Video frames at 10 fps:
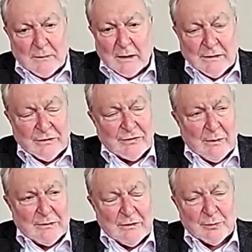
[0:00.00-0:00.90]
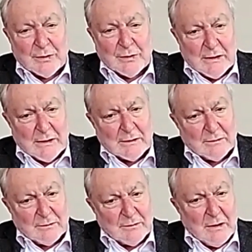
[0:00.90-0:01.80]
And so it is with a care.
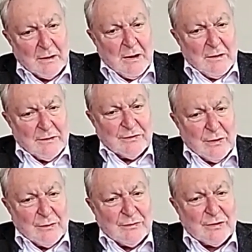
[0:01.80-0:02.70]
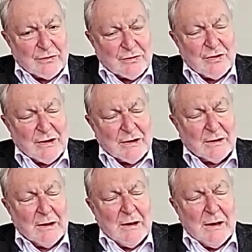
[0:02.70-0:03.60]
There's no such thing
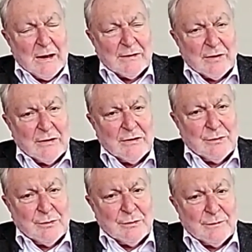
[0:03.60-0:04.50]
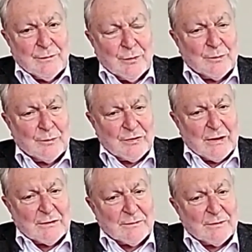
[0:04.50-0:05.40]
as a uniform
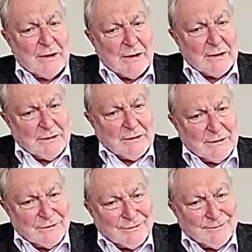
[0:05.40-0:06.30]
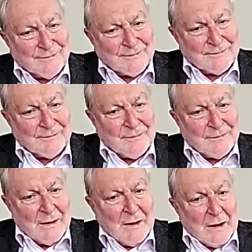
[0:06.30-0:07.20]
set of care needs.
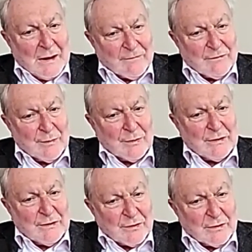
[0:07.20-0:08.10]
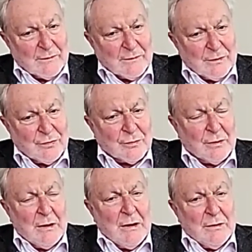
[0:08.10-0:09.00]
Everybody is individual.
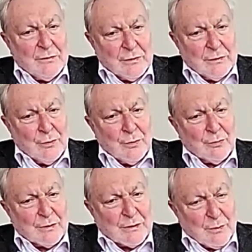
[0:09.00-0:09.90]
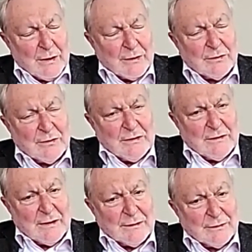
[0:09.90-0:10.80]
The law requires a
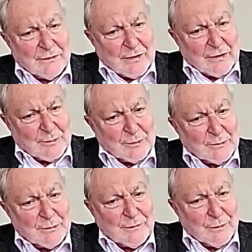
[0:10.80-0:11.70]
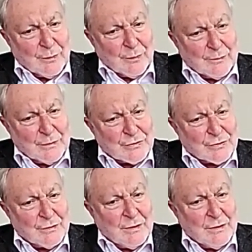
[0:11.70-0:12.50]
detailed assessment before admission,